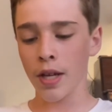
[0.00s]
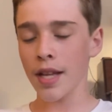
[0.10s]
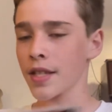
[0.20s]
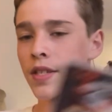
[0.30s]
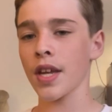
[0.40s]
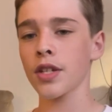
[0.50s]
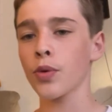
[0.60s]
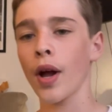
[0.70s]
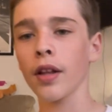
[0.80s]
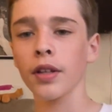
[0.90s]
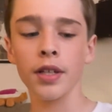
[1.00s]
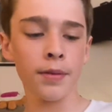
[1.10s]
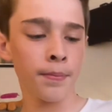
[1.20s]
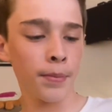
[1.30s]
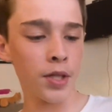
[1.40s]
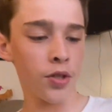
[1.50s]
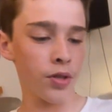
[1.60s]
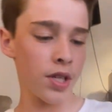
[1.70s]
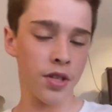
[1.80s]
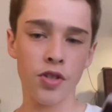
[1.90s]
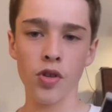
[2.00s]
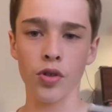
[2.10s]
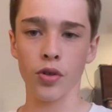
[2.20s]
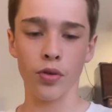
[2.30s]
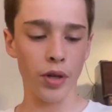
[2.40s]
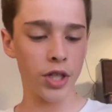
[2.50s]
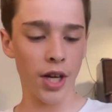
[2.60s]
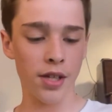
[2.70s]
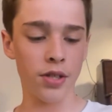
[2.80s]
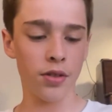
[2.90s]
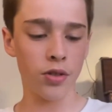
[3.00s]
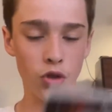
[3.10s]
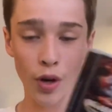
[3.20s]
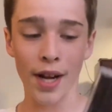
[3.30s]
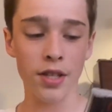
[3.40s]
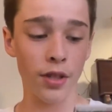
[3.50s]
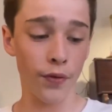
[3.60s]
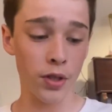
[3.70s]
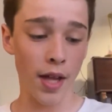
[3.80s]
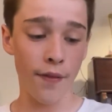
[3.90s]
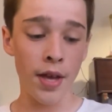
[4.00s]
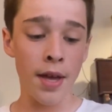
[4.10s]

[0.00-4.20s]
As I said, Duality, Blister Exists, those are great tracks in the first half.